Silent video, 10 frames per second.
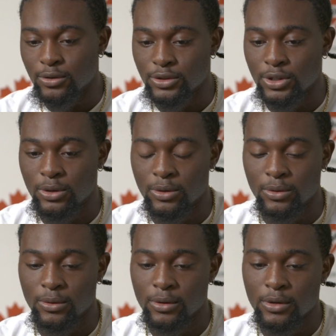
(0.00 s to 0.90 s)

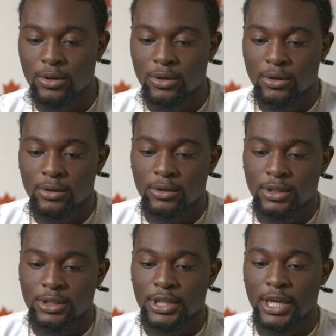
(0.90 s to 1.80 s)
So
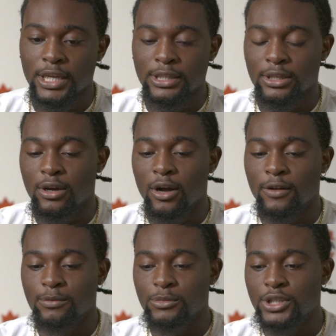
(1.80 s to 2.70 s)
to kind of get the
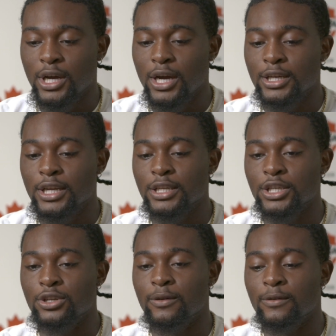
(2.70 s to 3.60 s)
call from John,
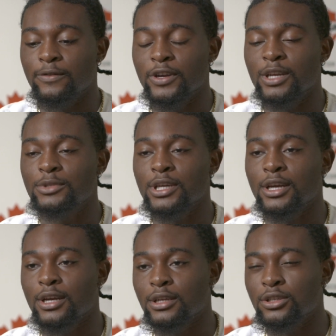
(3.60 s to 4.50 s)
and for him to
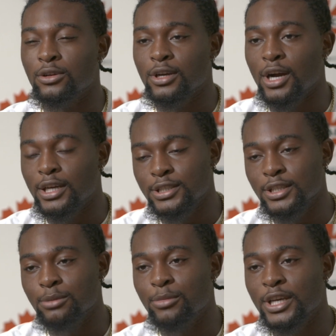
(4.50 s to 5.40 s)

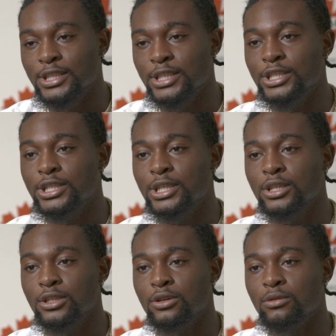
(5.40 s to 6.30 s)
constantly message,
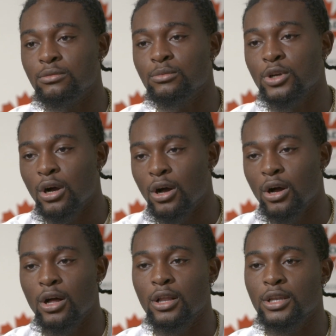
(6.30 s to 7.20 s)

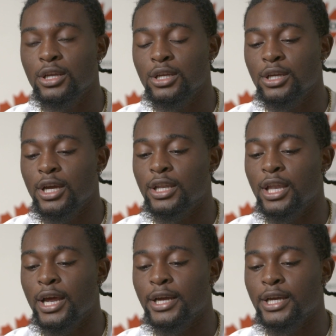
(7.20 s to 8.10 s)
call, and
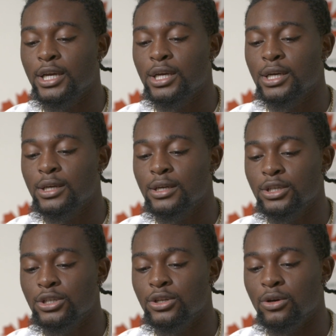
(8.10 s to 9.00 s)

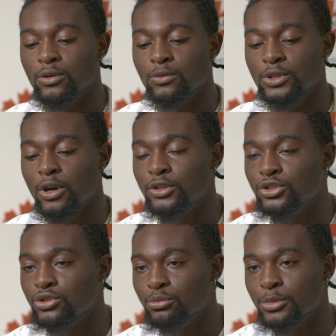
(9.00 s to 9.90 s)
with all the
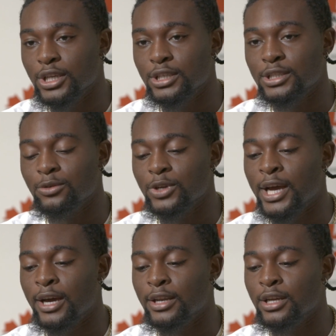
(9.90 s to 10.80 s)
Zoom meetings that we
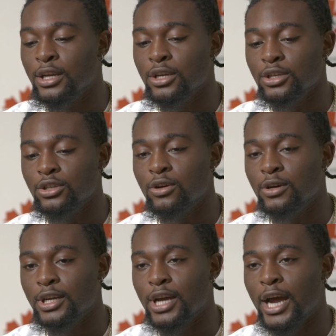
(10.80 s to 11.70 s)
had,
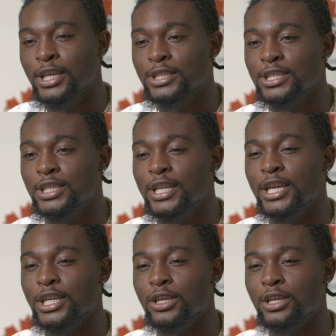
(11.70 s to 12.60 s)
I could see
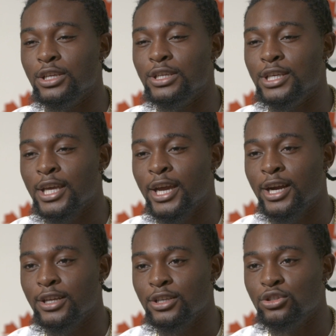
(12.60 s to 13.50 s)
that he
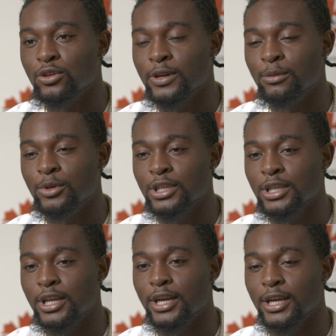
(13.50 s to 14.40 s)
cared. You know what I mean?